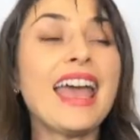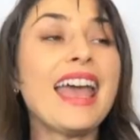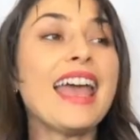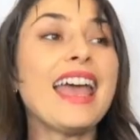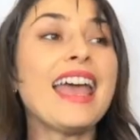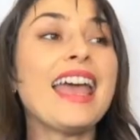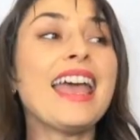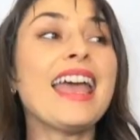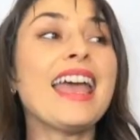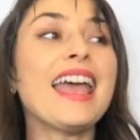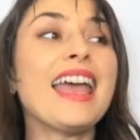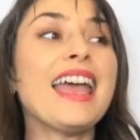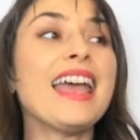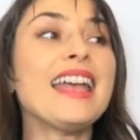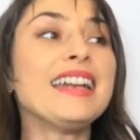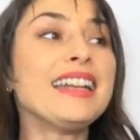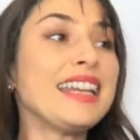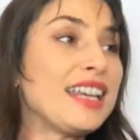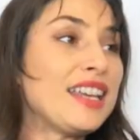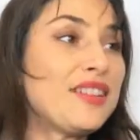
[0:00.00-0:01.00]

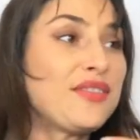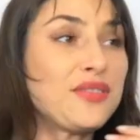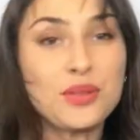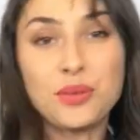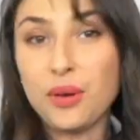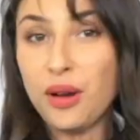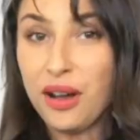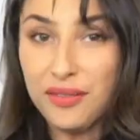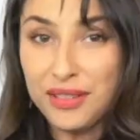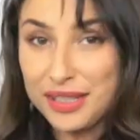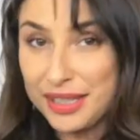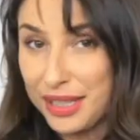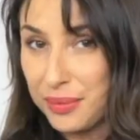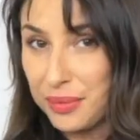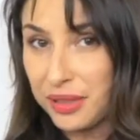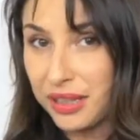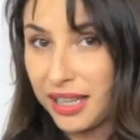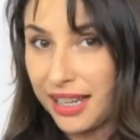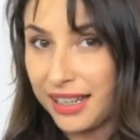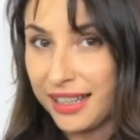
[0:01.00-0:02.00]
and if you
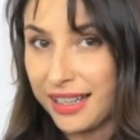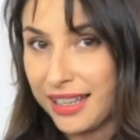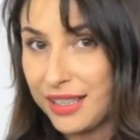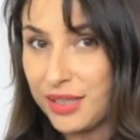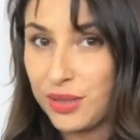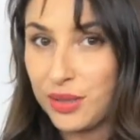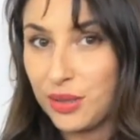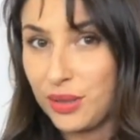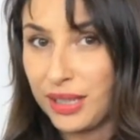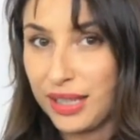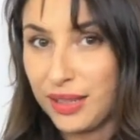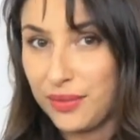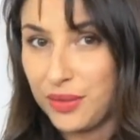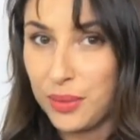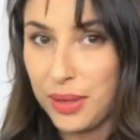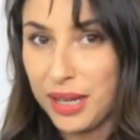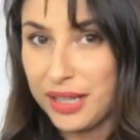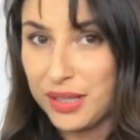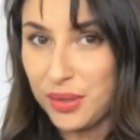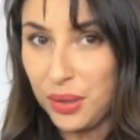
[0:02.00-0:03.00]
obviously would like us to give
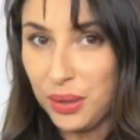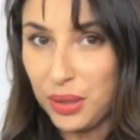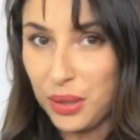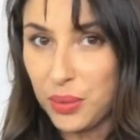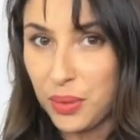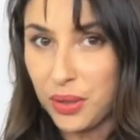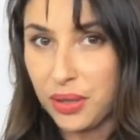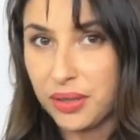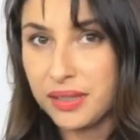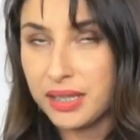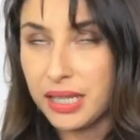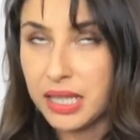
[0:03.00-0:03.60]
you a solar quote,